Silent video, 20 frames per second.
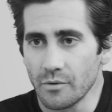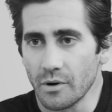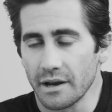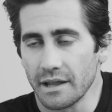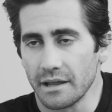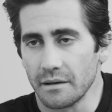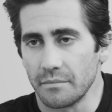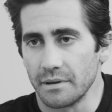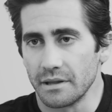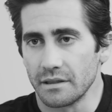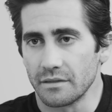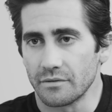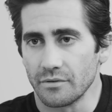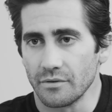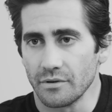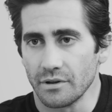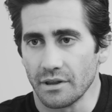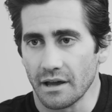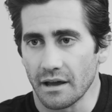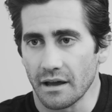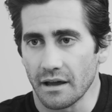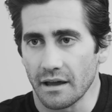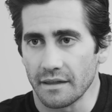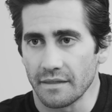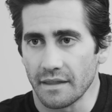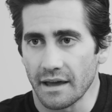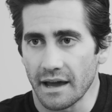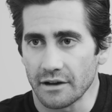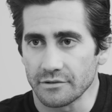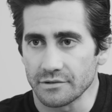what he had been through, and the
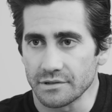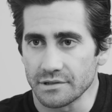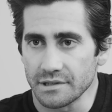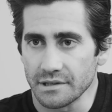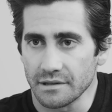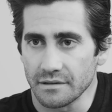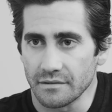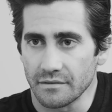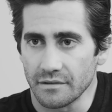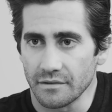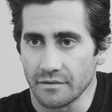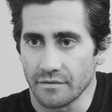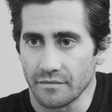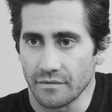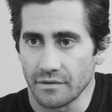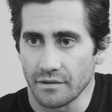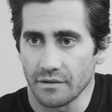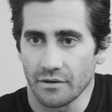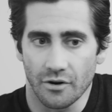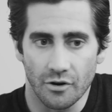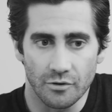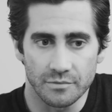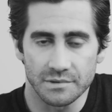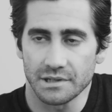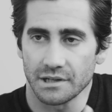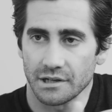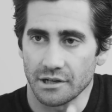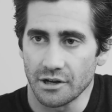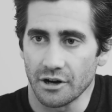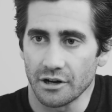and the houses he had, the, the
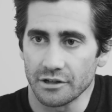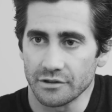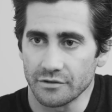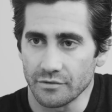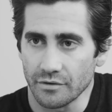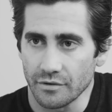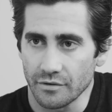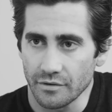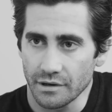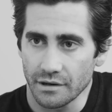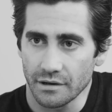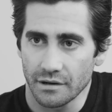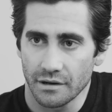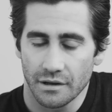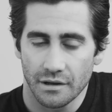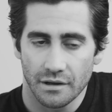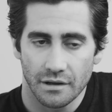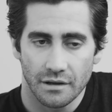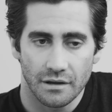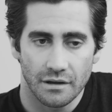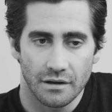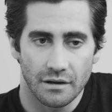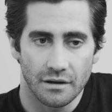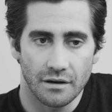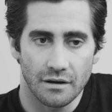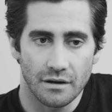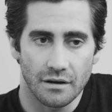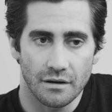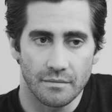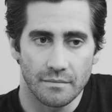homes he had gone through, and
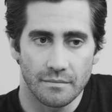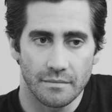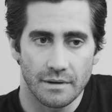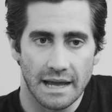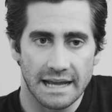um,